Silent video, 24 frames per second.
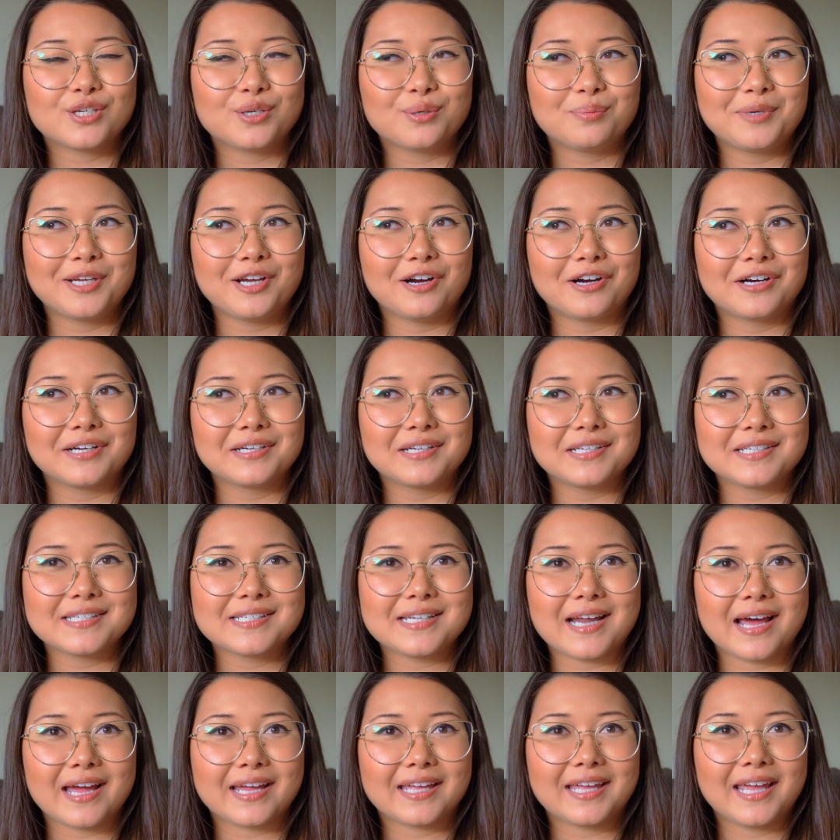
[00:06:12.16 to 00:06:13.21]
To be
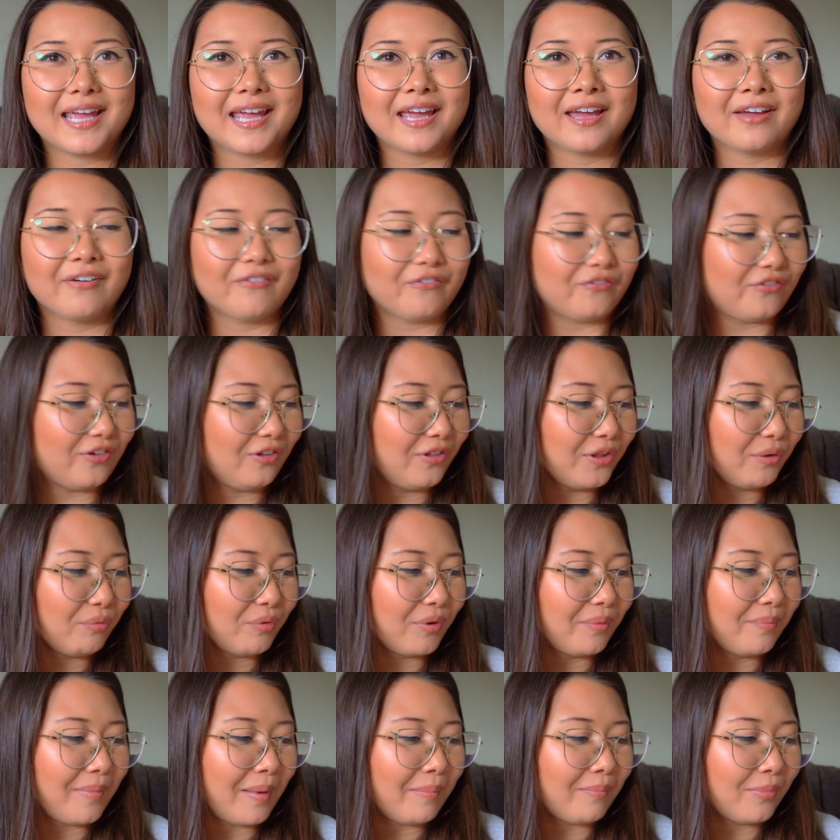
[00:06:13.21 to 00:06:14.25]
honest, I can't fully
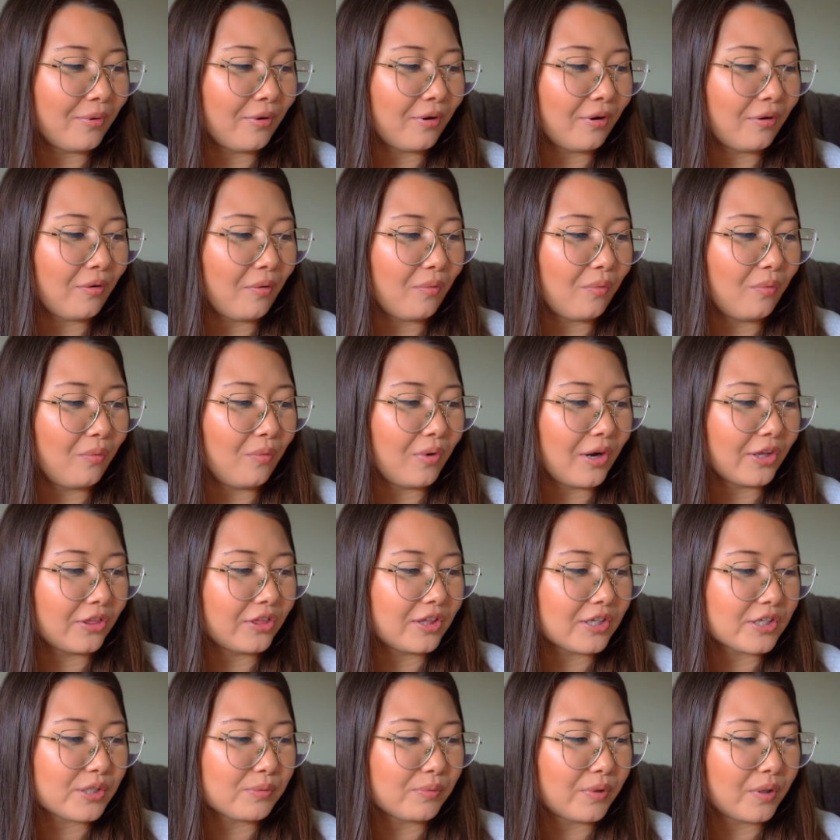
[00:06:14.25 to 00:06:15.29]
remember
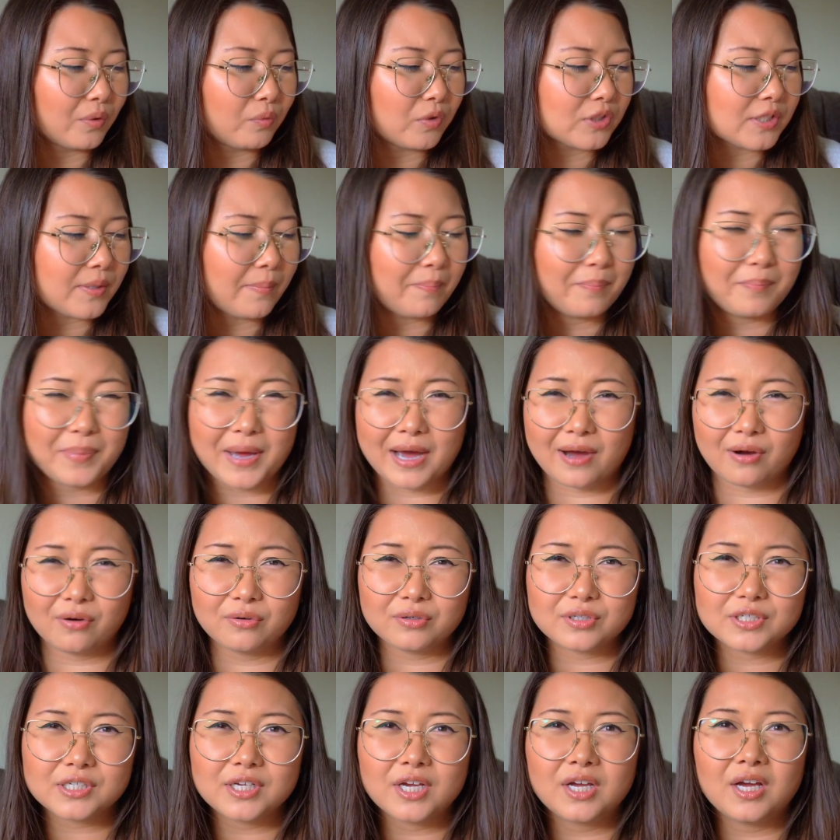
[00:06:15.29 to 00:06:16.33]
what this one was
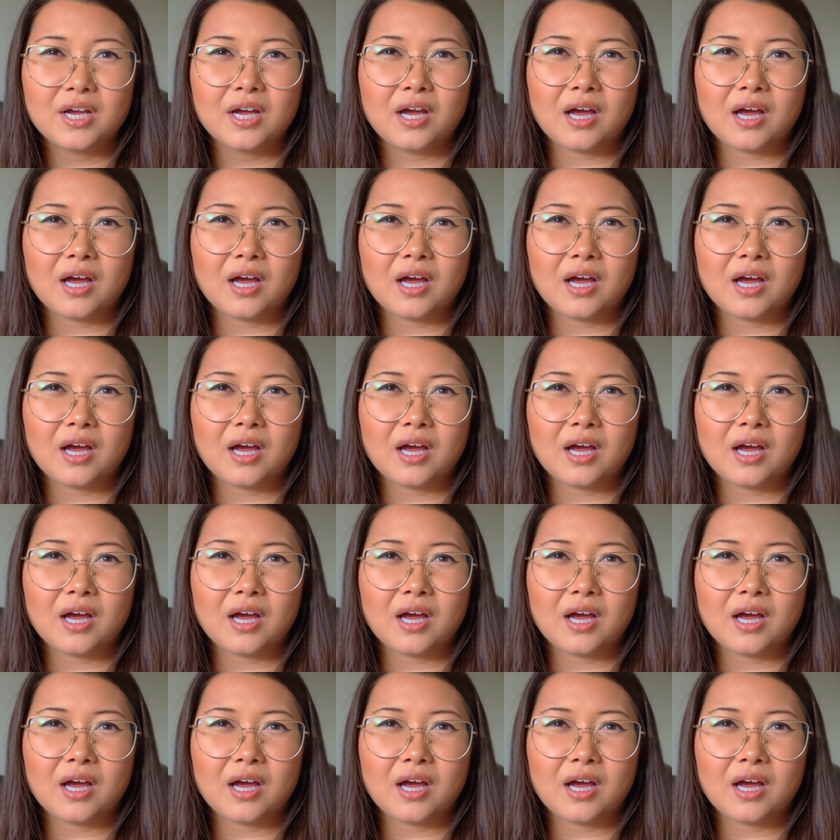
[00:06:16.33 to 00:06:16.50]
about.